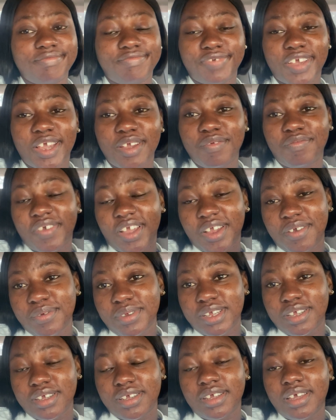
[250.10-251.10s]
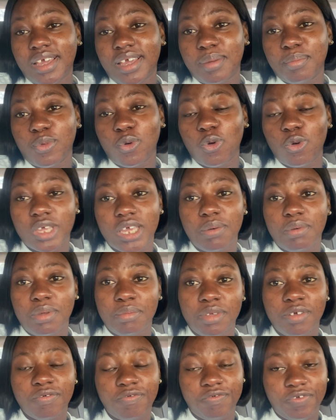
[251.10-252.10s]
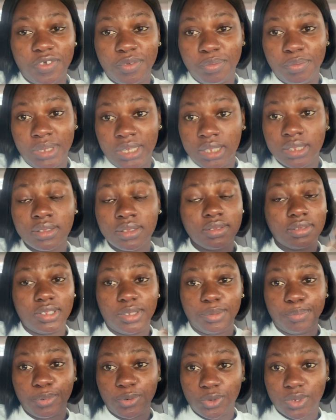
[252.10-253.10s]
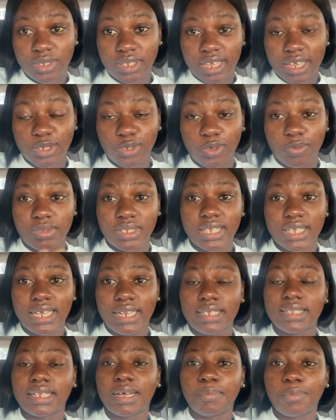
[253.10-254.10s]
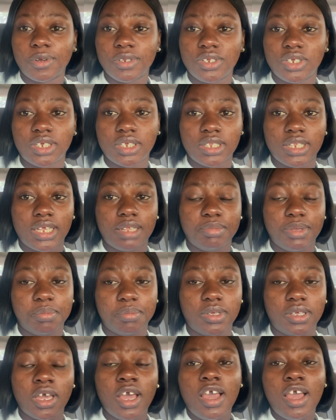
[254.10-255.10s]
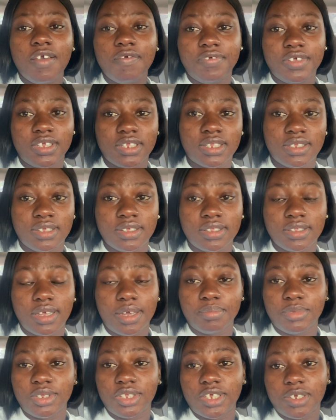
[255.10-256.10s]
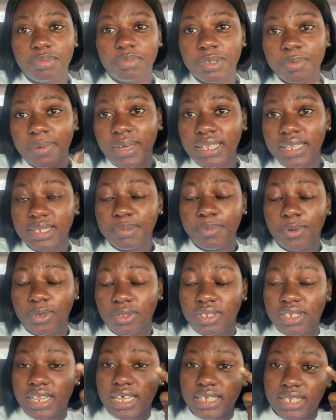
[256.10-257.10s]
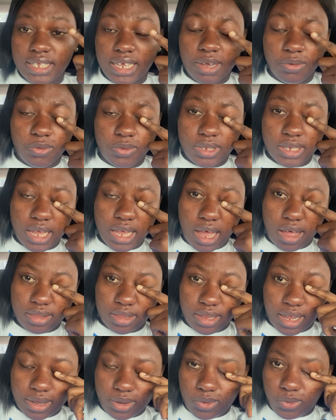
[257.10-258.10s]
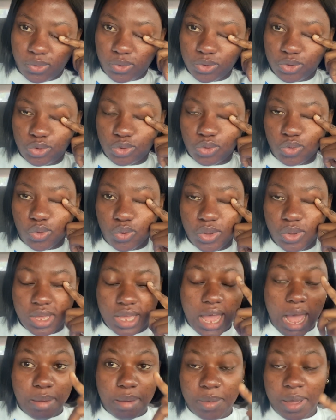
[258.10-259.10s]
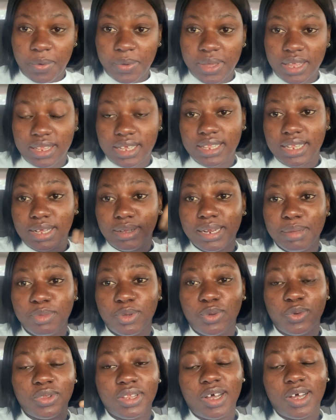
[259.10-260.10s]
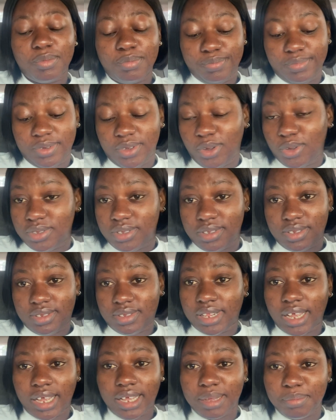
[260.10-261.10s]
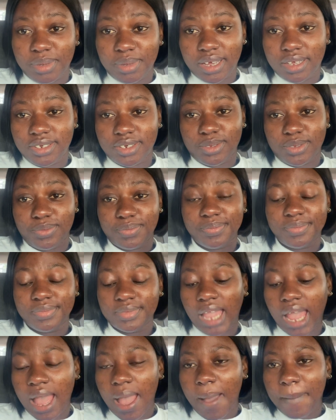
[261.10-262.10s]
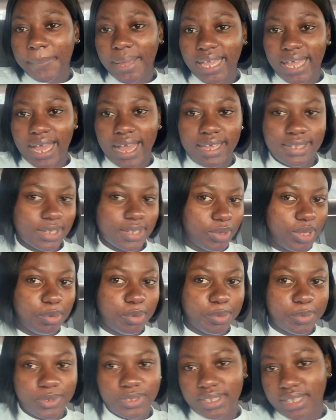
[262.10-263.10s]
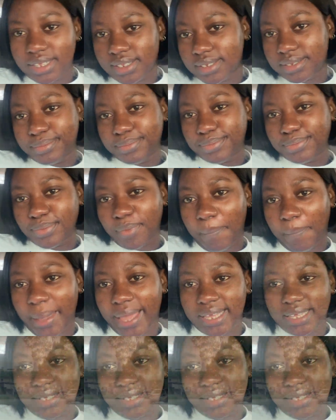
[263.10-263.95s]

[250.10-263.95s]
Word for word: very very um okay with me filming the process of the scaling and polishing, then maybe fixing um, the chipped part. But let's see, we'll see how that goes. So on my way there now, let me go now because like I'm behind schedule. Hi guys, I'll keep you posted. Bye.